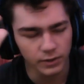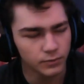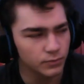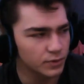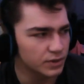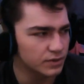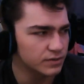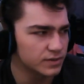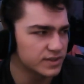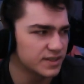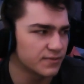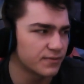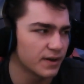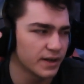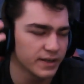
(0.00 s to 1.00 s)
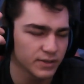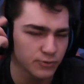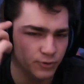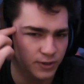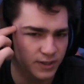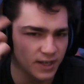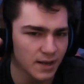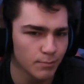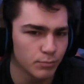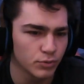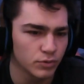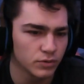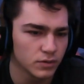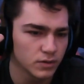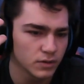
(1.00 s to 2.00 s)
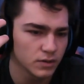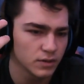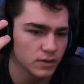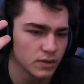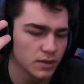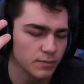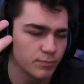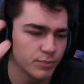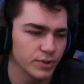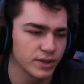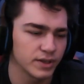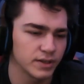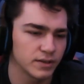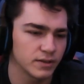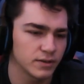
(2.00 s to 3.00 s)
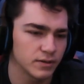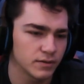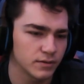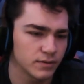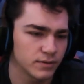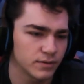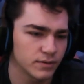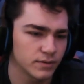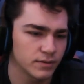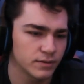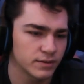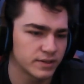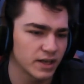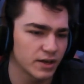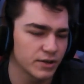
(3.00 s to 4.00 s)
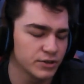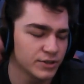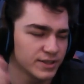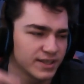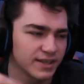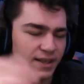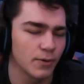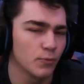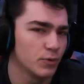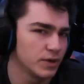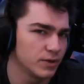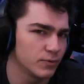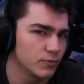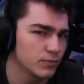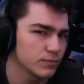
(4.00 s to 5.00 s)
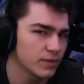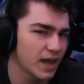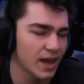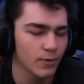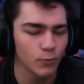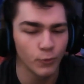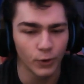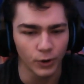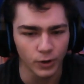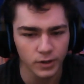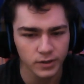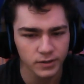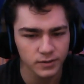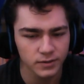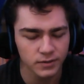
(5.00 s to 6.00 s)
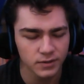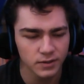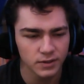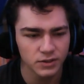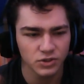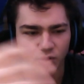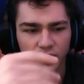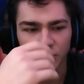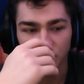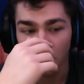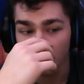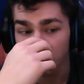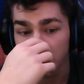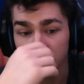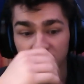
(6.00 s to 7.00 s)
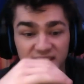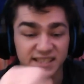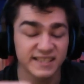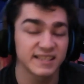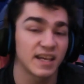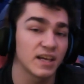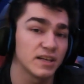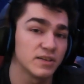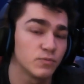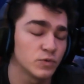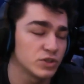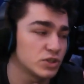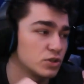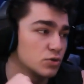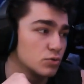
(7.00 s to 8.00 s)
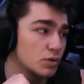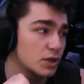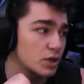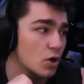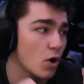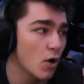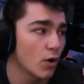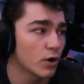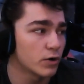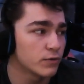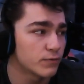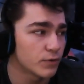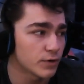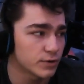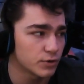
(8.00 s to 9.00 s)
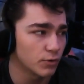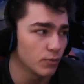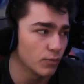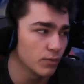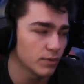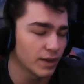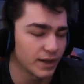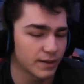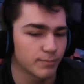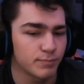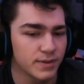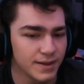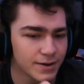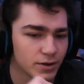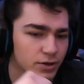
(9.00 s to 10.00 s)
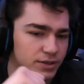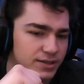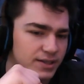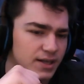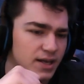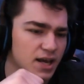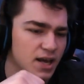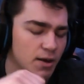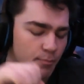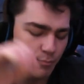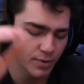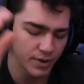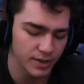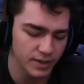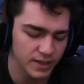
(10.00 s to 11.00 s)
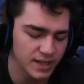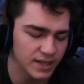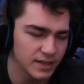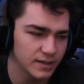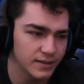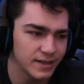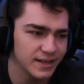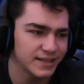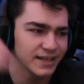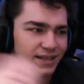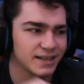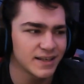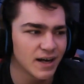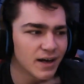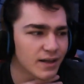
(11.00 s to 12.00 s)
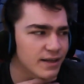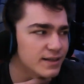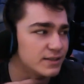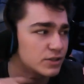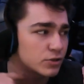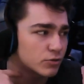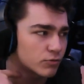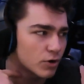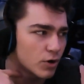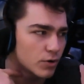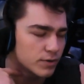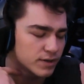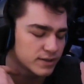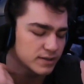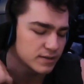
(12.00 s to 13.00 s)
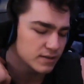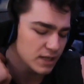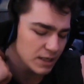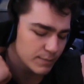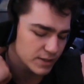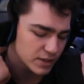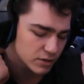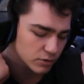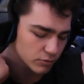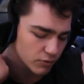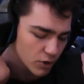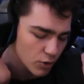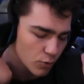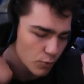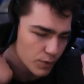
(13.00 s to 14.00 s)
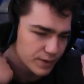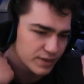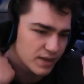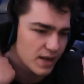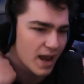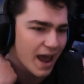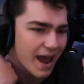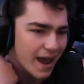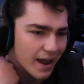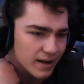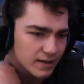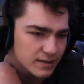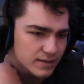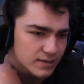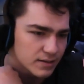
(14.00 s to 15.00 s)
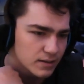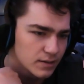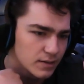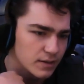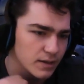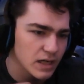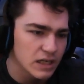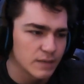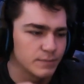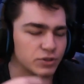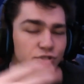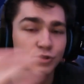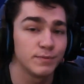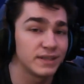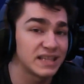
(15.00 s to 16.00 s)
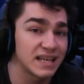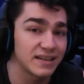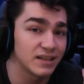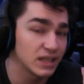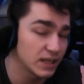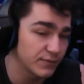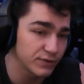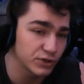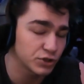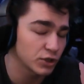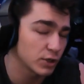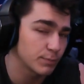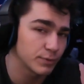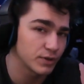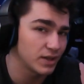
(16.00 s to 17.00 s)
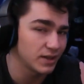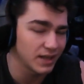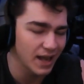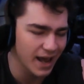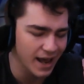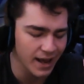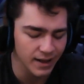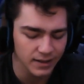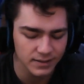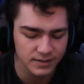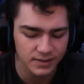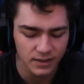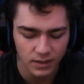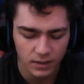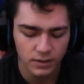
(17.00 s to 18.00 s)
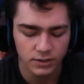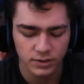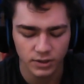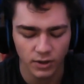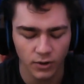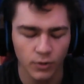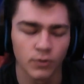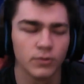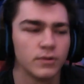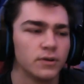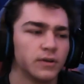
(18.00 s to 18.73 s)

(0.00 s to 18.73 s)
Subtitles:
would suffice or the temple. But Sakonji said that wouldn't work. So I don't know if maybe the skin was too, like, hard for it to, like, pierce. But he did cut his throat, the demon's throat, with the axe. And I'm assuming that knife is sharper than the axe. So,